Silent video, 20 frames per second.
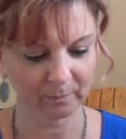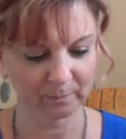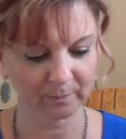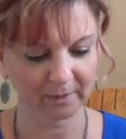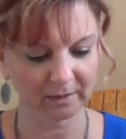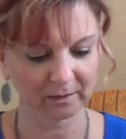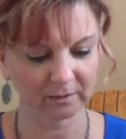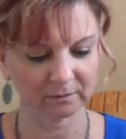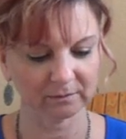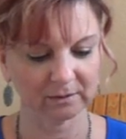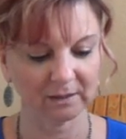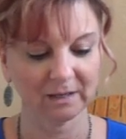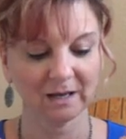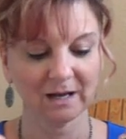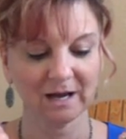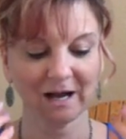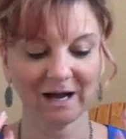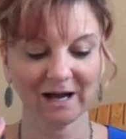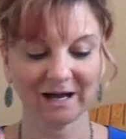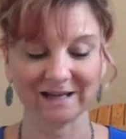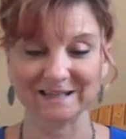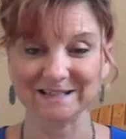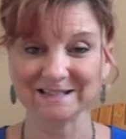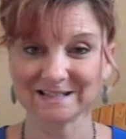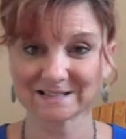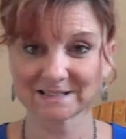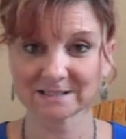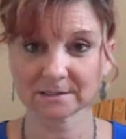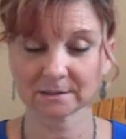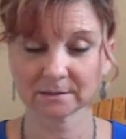about
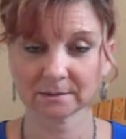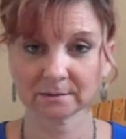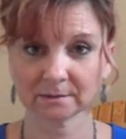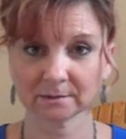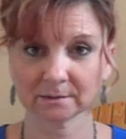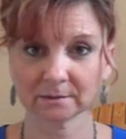height?